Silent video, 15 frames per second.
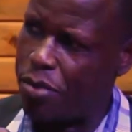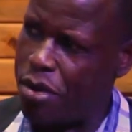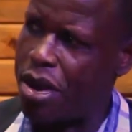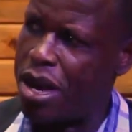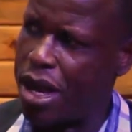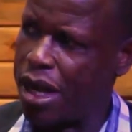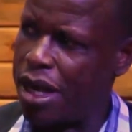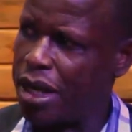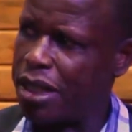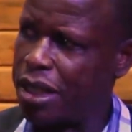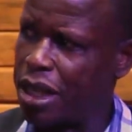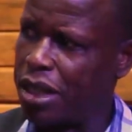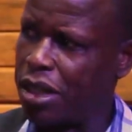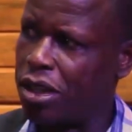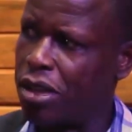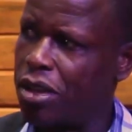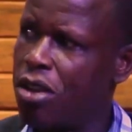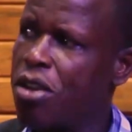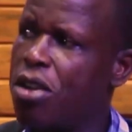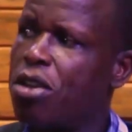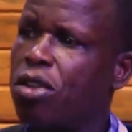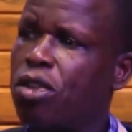born-again church.
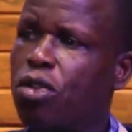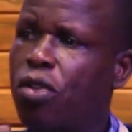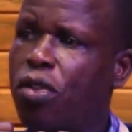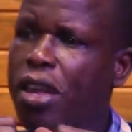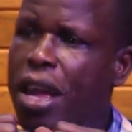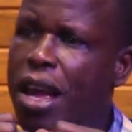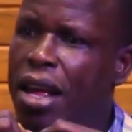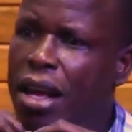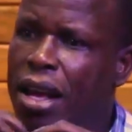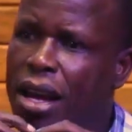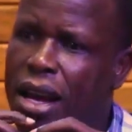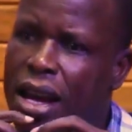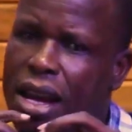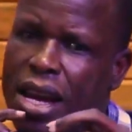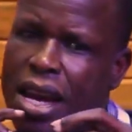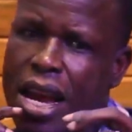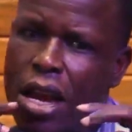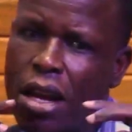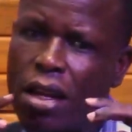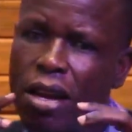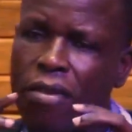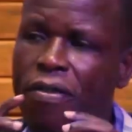So
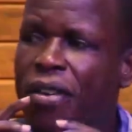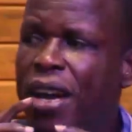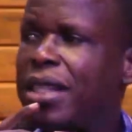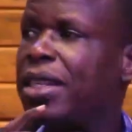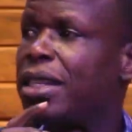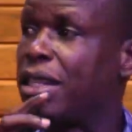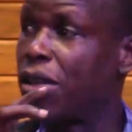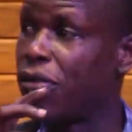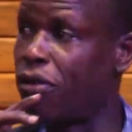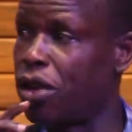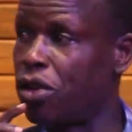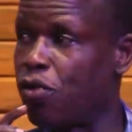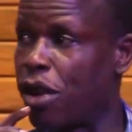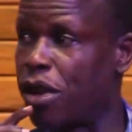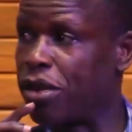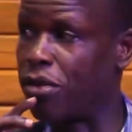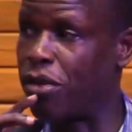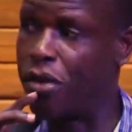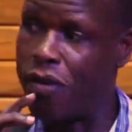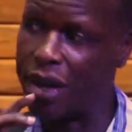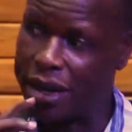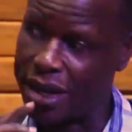he devises different ways
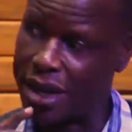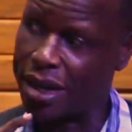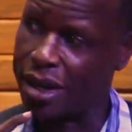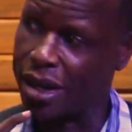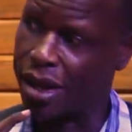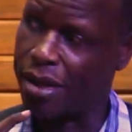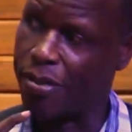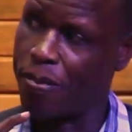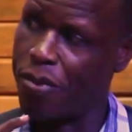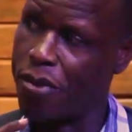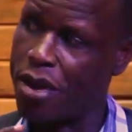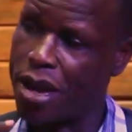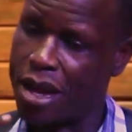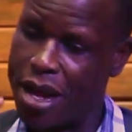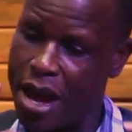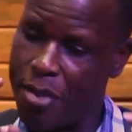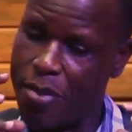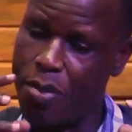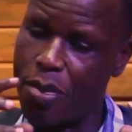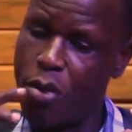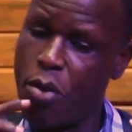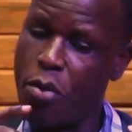of attacking them. There are
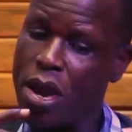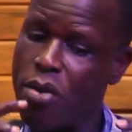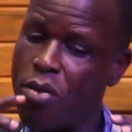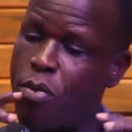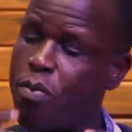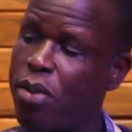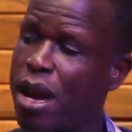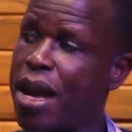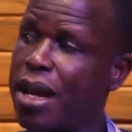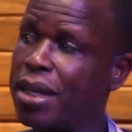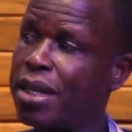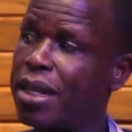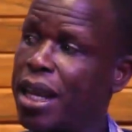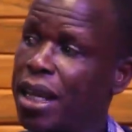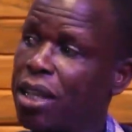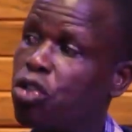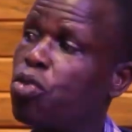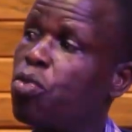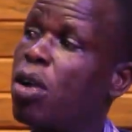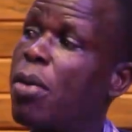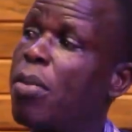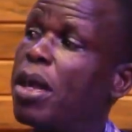people whom he will plant, like
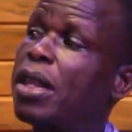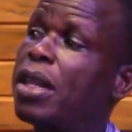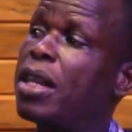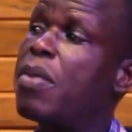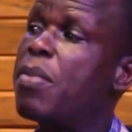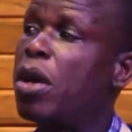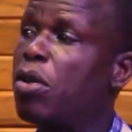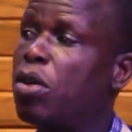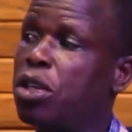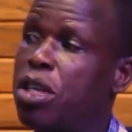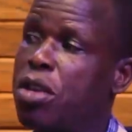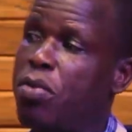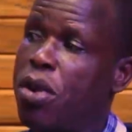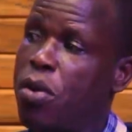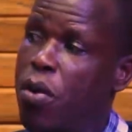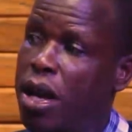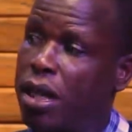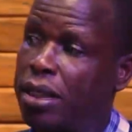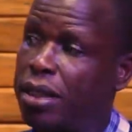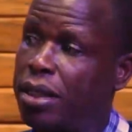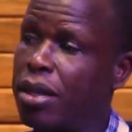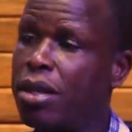Nsubuga. By the time I got him, he
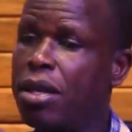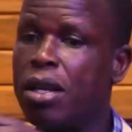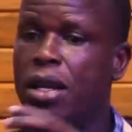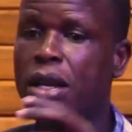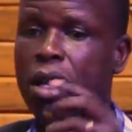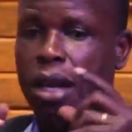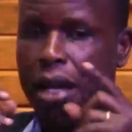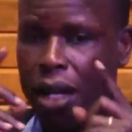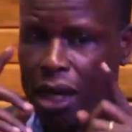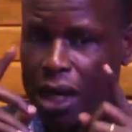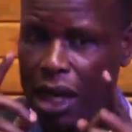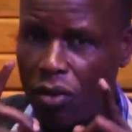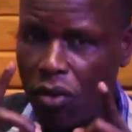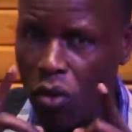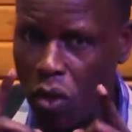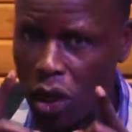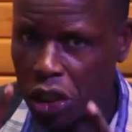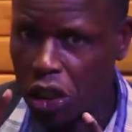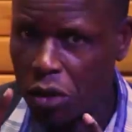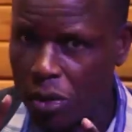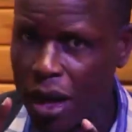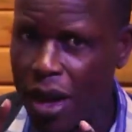was a devil
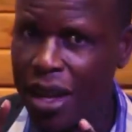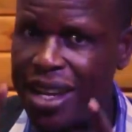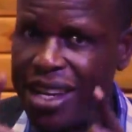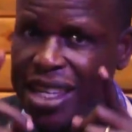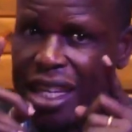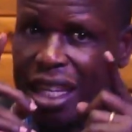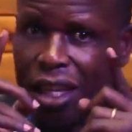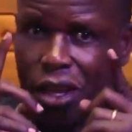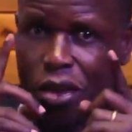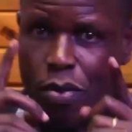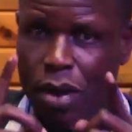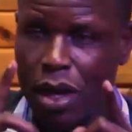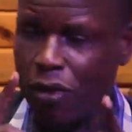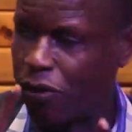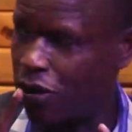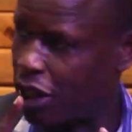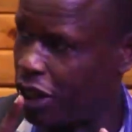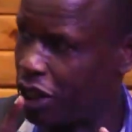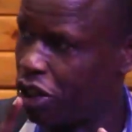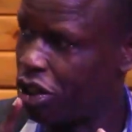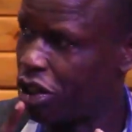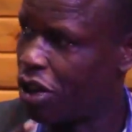worshipper, eating human
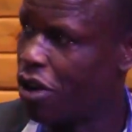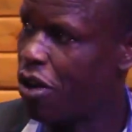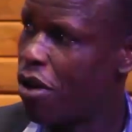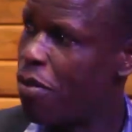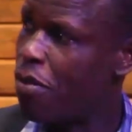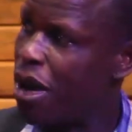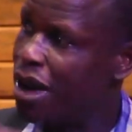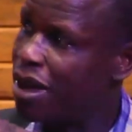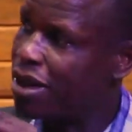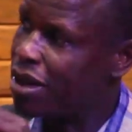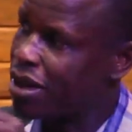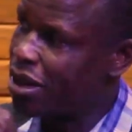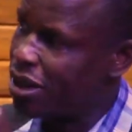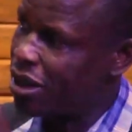flesh, but